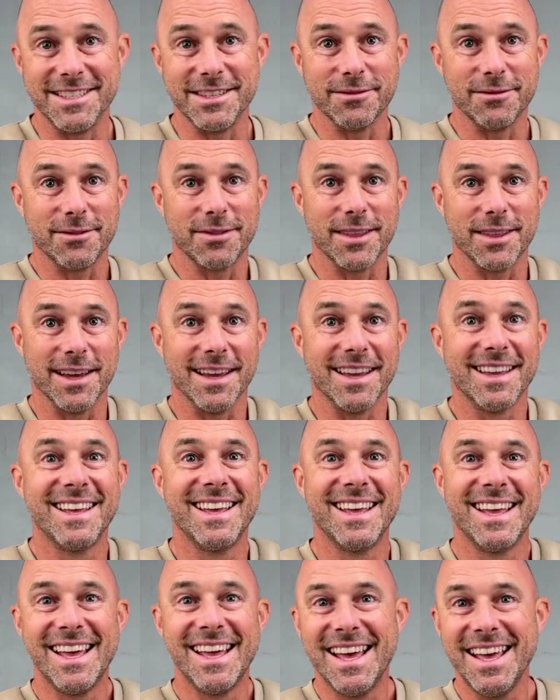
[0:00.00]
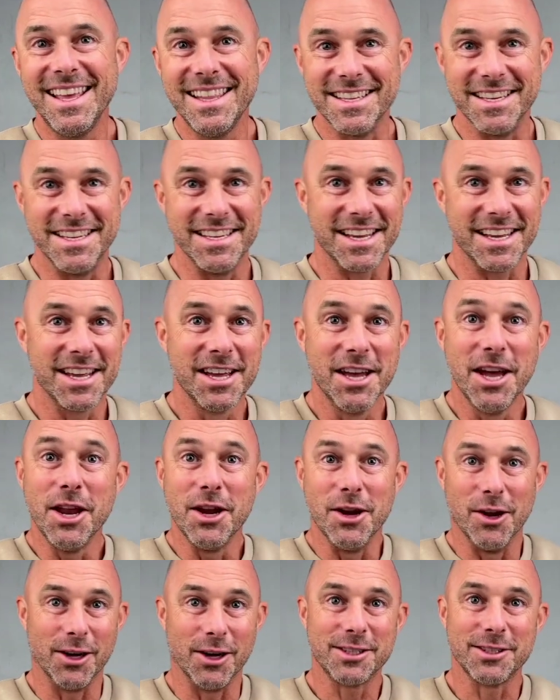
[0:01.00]
of the deck
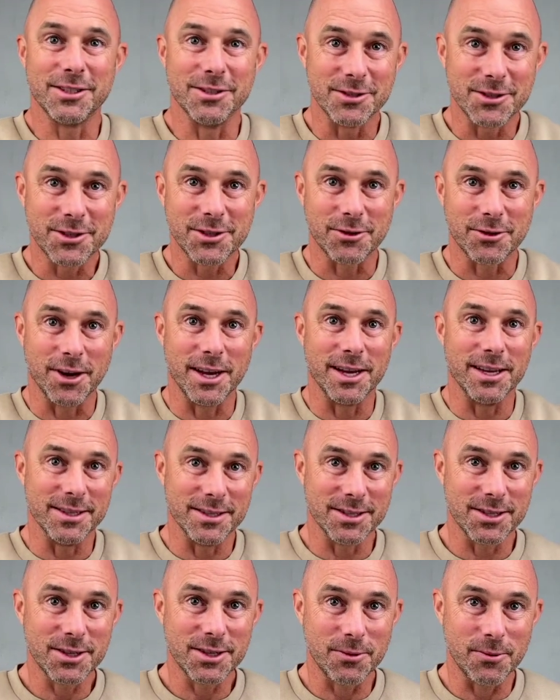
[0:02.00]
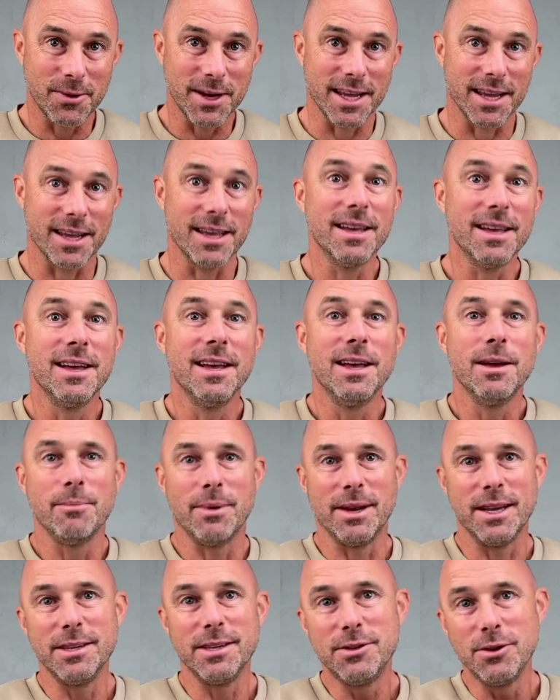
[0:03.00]
nice and straight and square, but
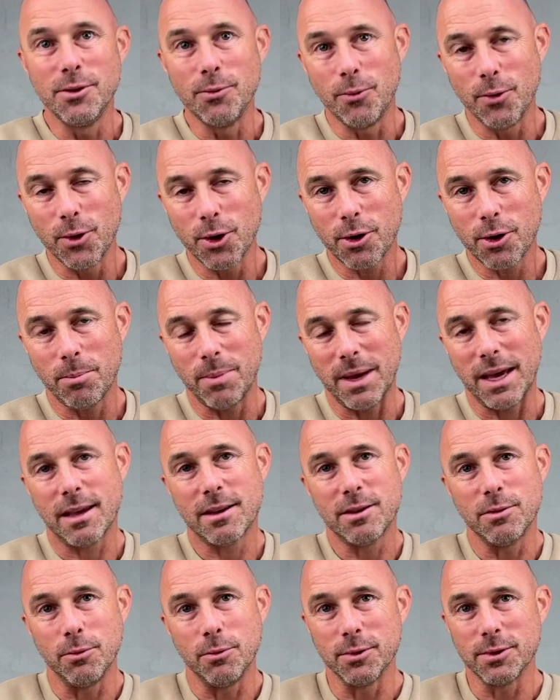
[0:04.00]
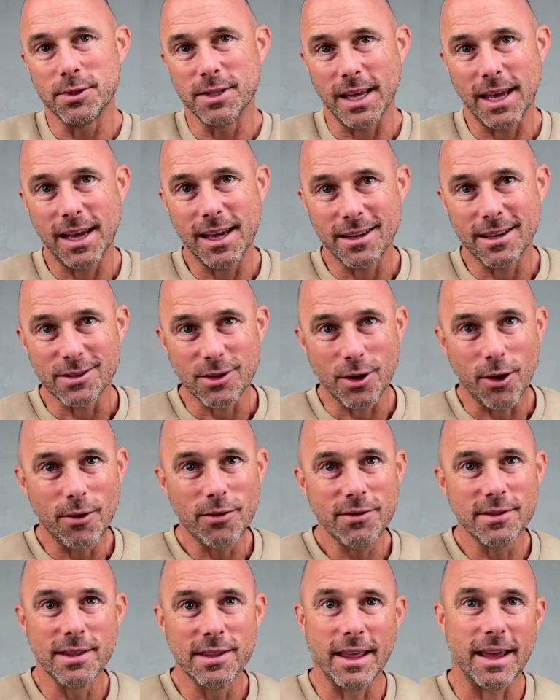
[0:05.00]
as you work back towards the house,
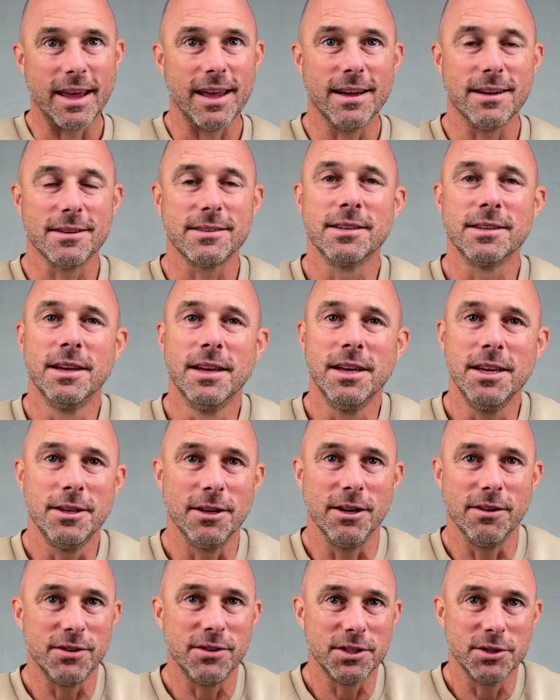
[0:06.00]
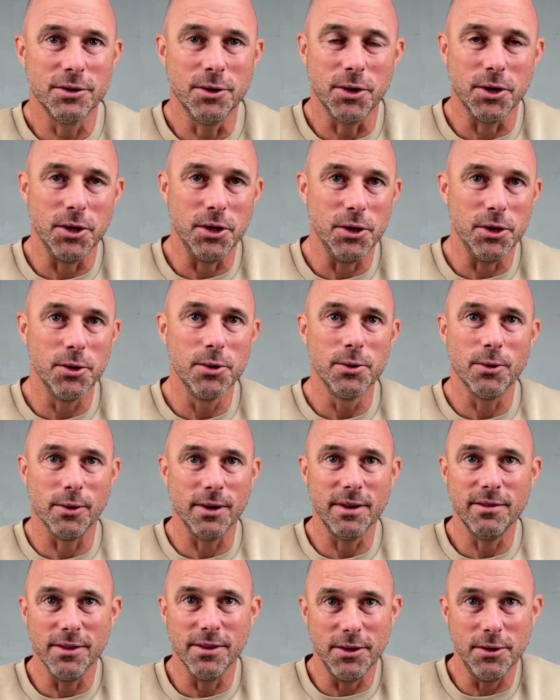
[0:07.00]
often the house, if it's not new or
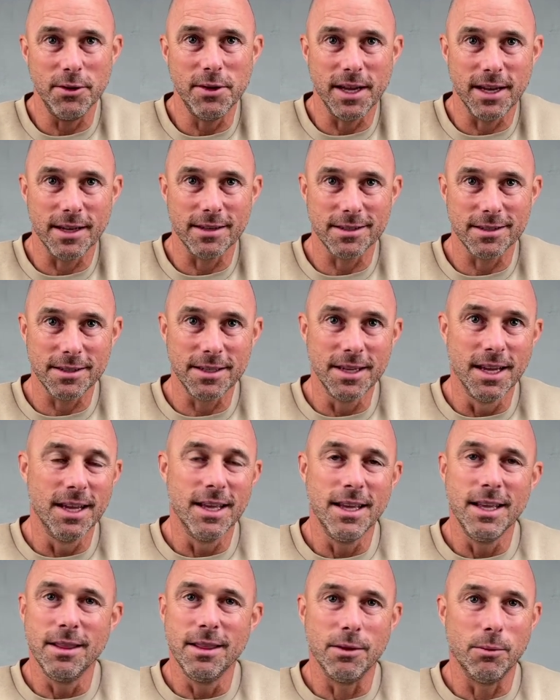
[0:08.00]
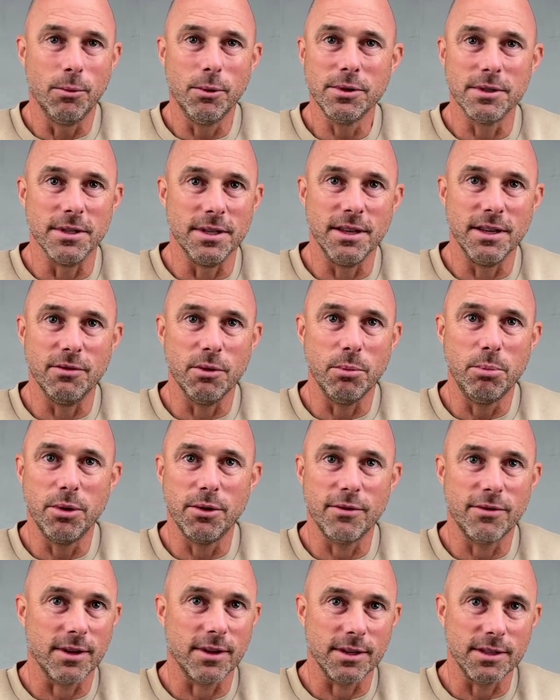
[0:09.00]
even new houses, the walls are never
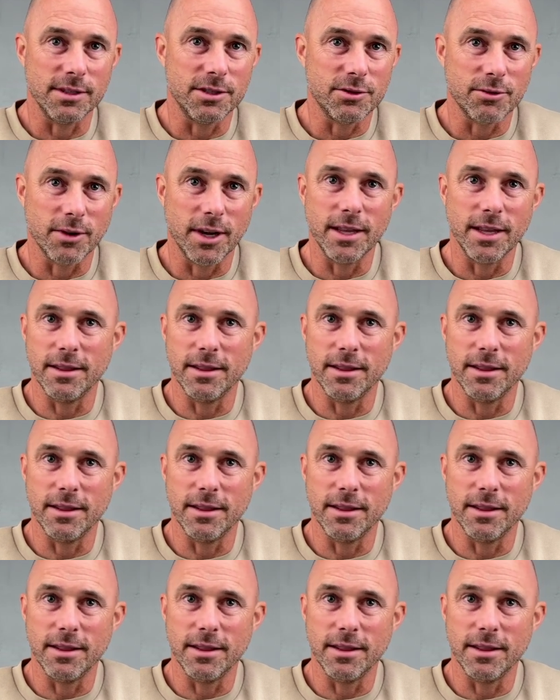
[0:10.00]
perfectly straight.